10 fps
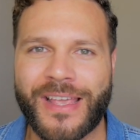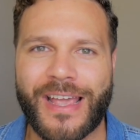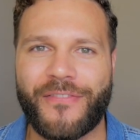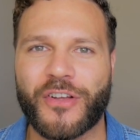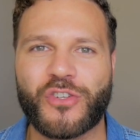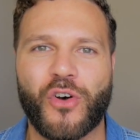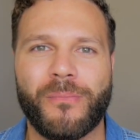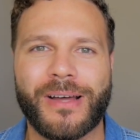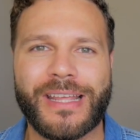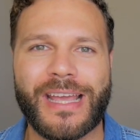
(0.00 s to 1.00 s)
If there's no
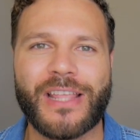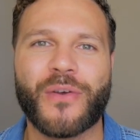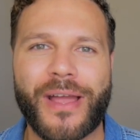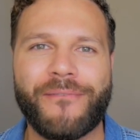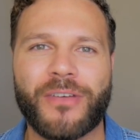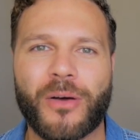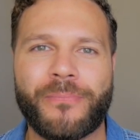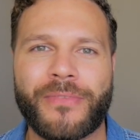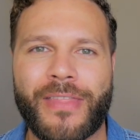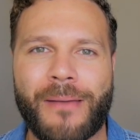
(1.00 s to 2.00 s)
money in your
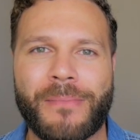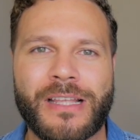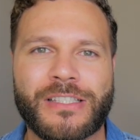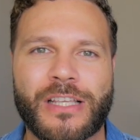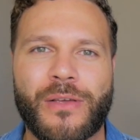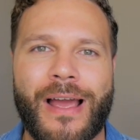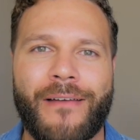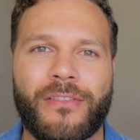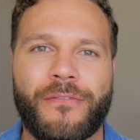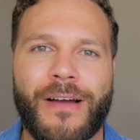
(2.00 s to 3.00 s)
envelope, then that means that you
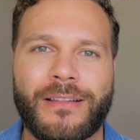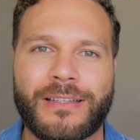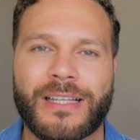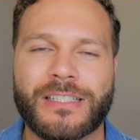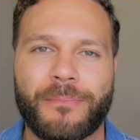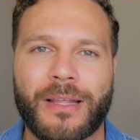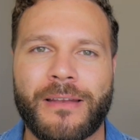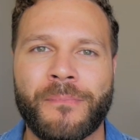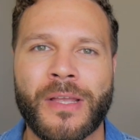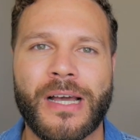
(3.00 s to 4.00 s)
have to find the
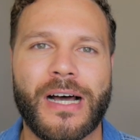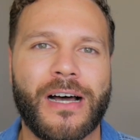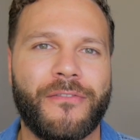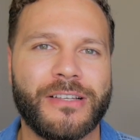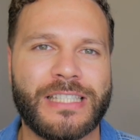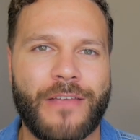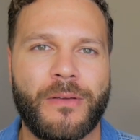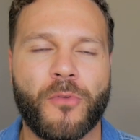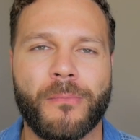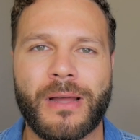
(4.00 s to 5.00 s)
discipline of
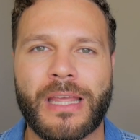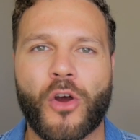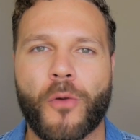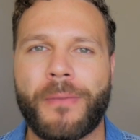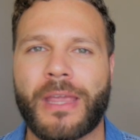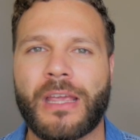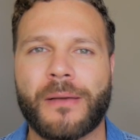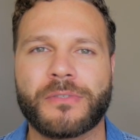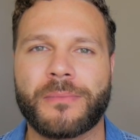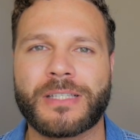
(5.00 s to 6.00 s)
saving more money or picking
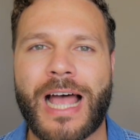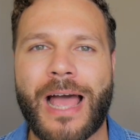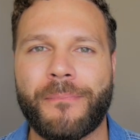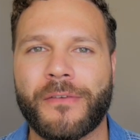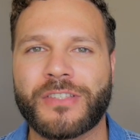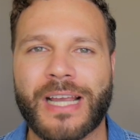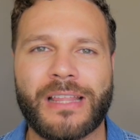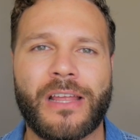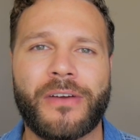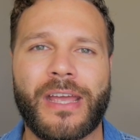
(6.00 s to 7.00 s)
up some type of
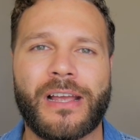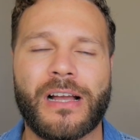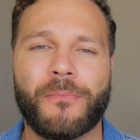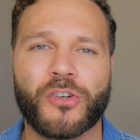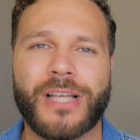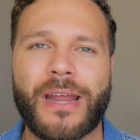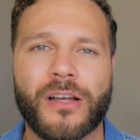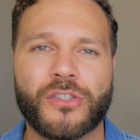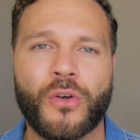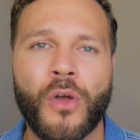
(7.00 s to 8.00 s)
secondary income or side
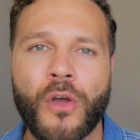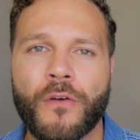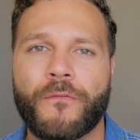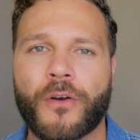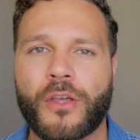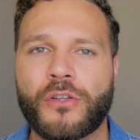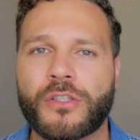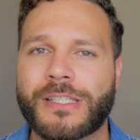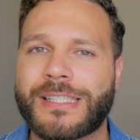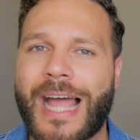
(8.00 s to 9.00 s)
hustle for you
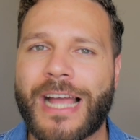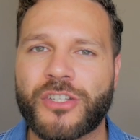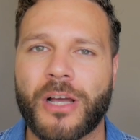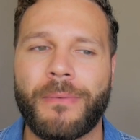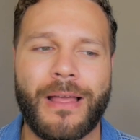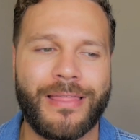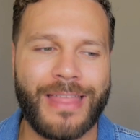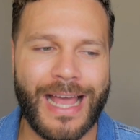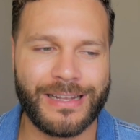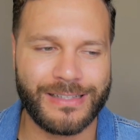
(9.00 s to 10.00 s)
to stash up
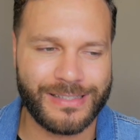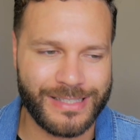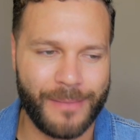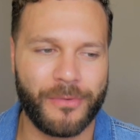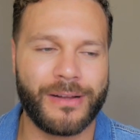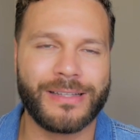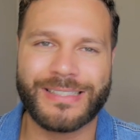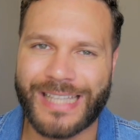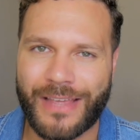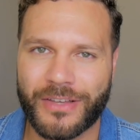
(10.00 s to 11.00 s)
that separate
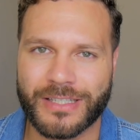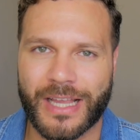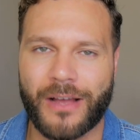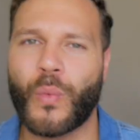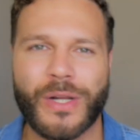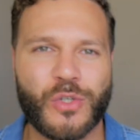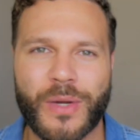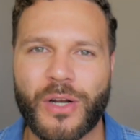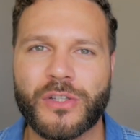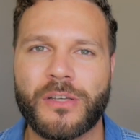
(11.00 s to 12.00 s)
savings account, which
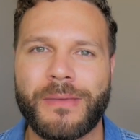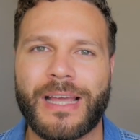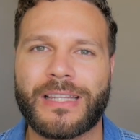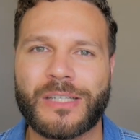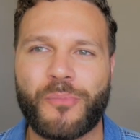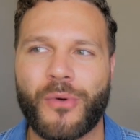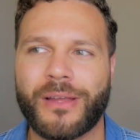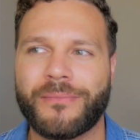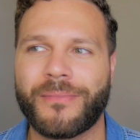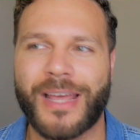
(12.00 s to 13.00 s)
we know to be at this
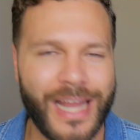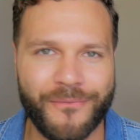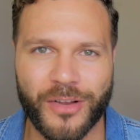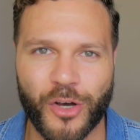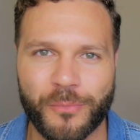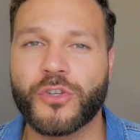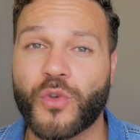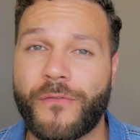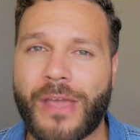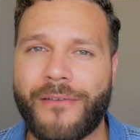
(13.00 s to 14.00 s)
point an envelope.
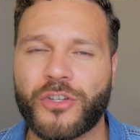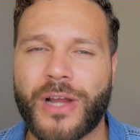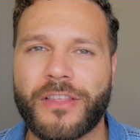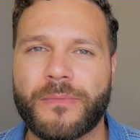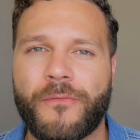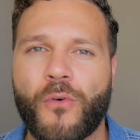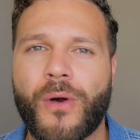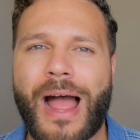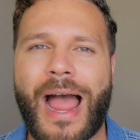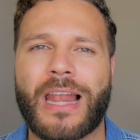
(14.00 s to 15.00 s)
So if you haven't tried this
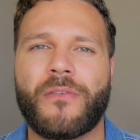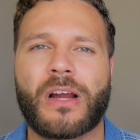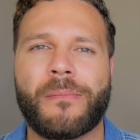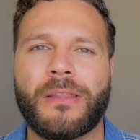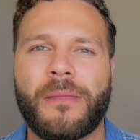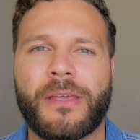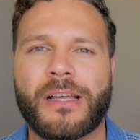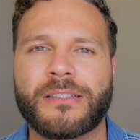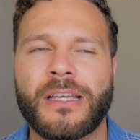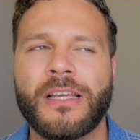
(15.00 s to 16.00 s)
before, I highly recommend it
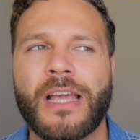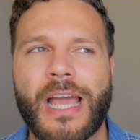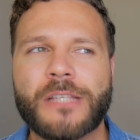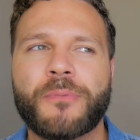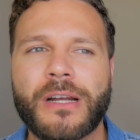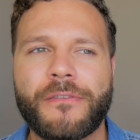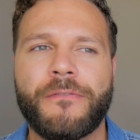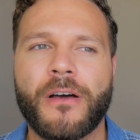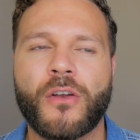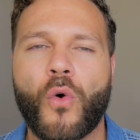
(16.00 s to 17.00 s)
because it's pretty
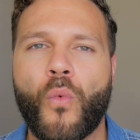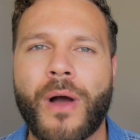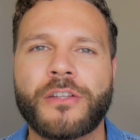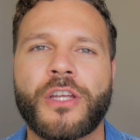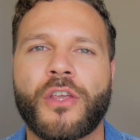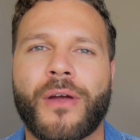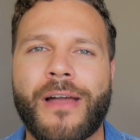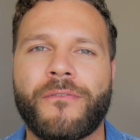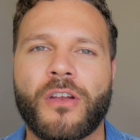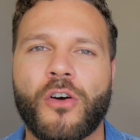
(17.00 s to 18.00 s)
fun watching your
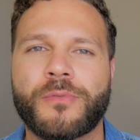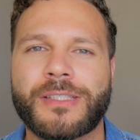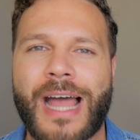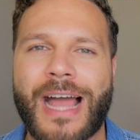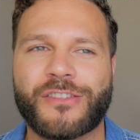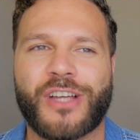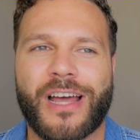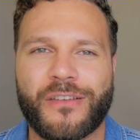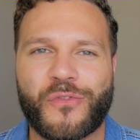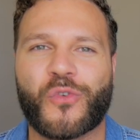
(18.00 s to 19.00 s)
envelope stash
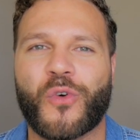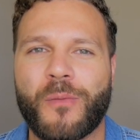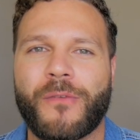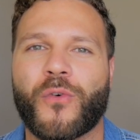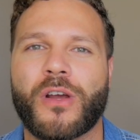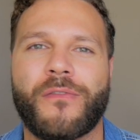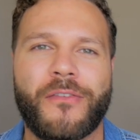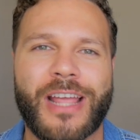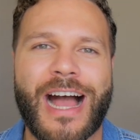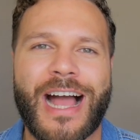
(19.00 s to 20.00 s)
kind of grow before your
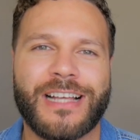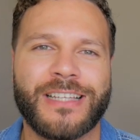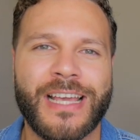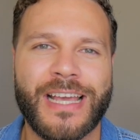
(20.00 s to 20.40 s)
very eyes.